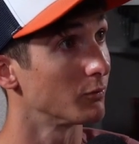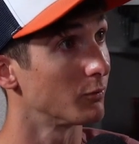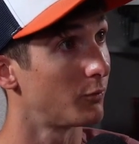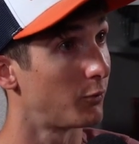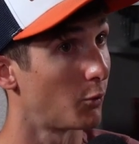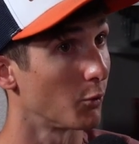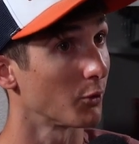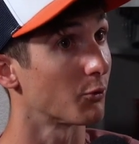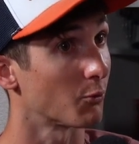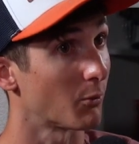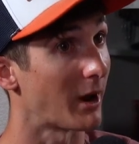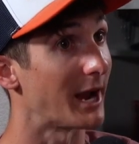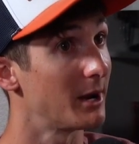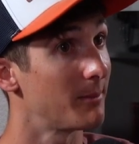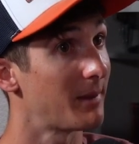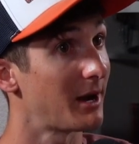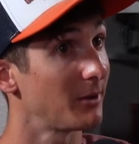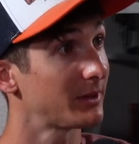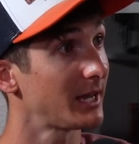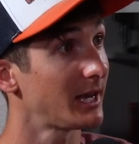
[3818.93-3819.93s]
forthright
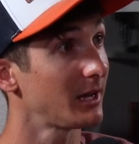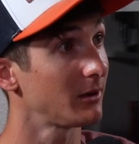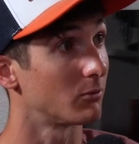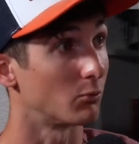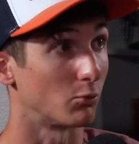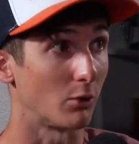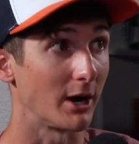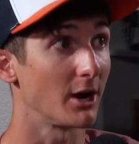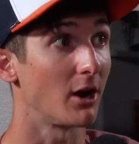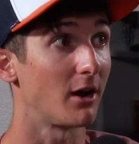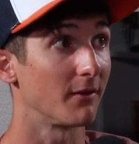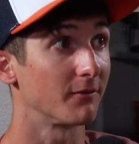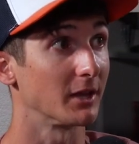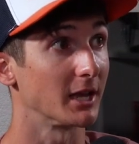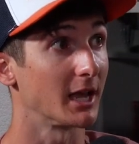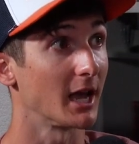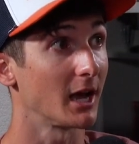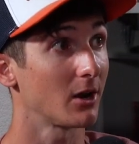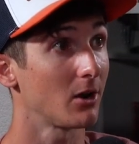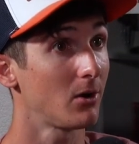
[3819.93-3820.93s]
about that right off the
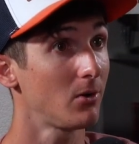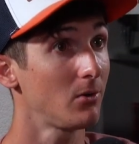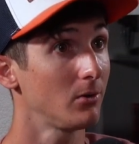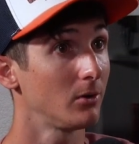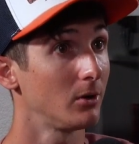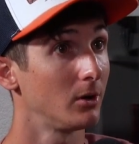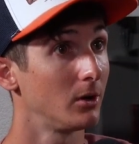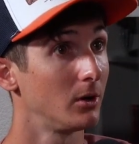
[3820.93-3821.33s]
get-go,